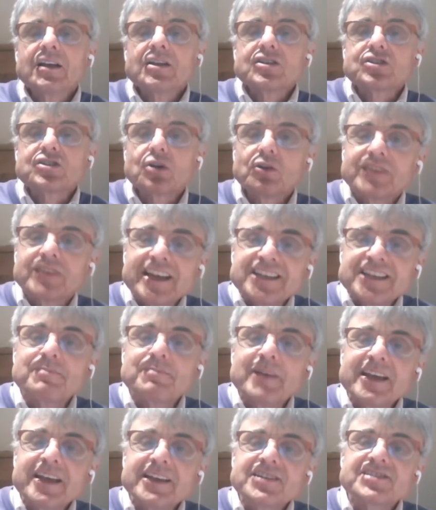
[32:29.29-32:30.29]
So this
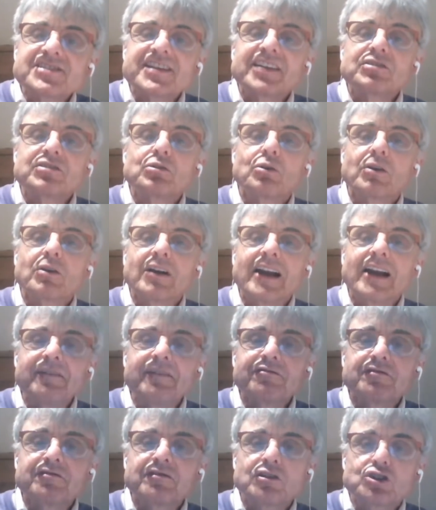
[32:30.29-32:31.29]
means that you are
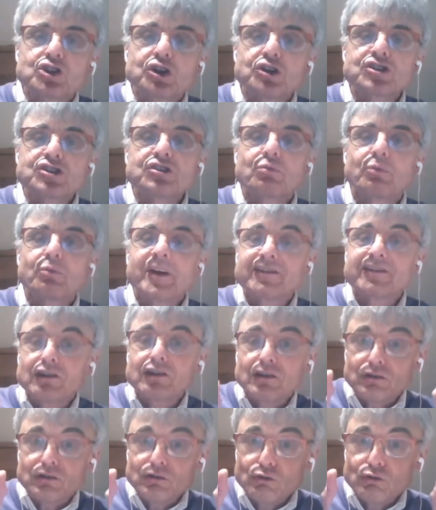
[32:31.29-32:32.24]
left just with